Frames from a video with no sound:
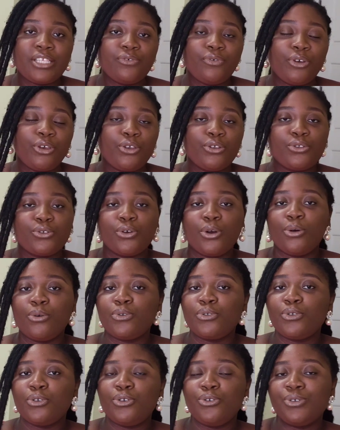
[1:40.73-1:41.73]
for you to
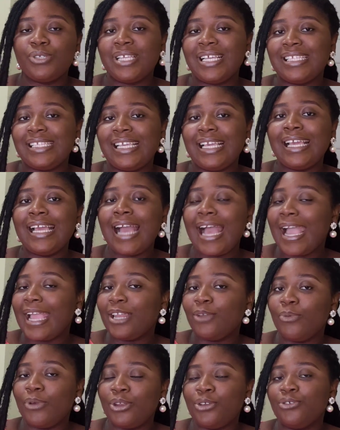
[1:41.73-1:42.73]
also use as a
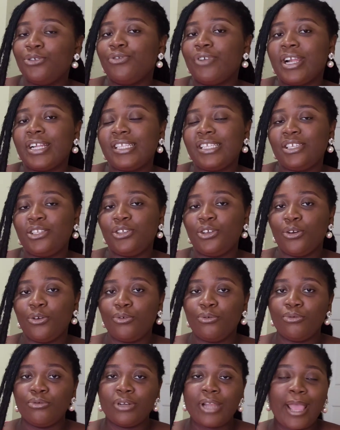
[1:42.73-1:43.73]
guide when you're writing your
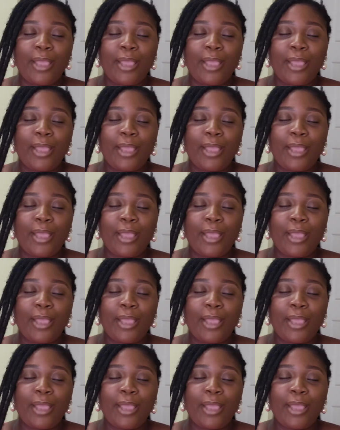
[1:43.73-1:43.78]
own.